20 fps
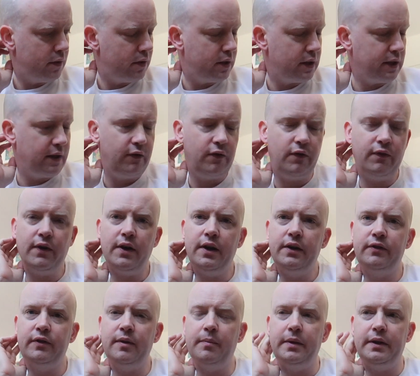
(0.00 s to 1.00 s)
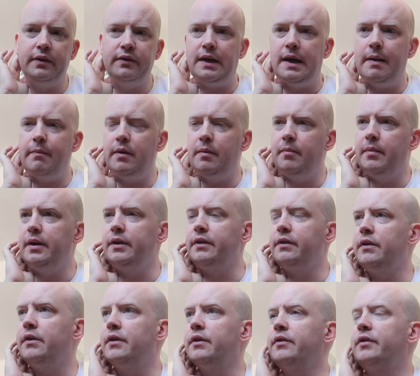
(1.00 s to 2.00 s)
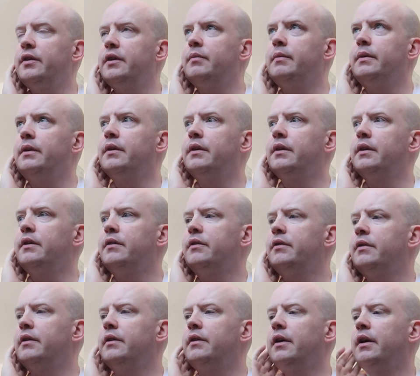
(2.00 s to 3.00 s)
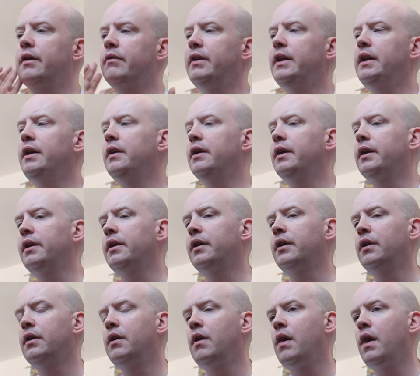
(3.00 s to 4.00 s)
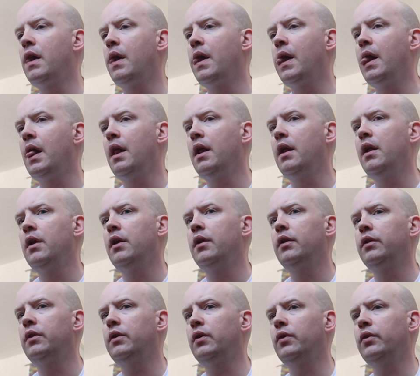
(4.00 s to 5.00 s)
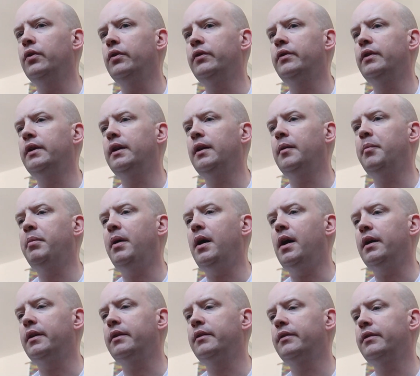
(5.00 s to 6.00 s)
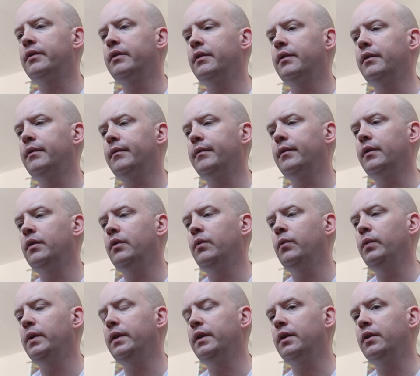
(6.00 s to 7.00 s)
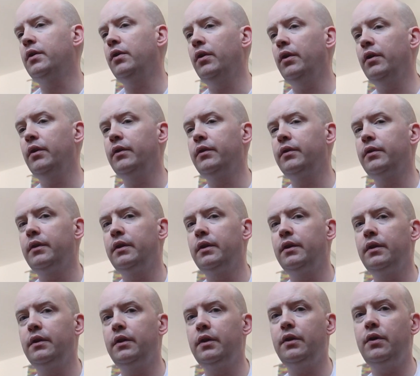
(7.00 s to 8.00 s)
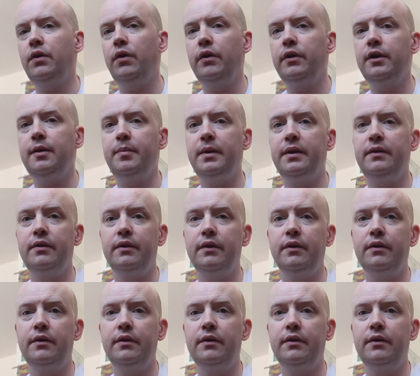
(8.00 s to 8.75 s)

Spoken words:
I'll give you a very simple example. My daughter said to me the other day, she said, I really like those little pots with the coloured-y bits in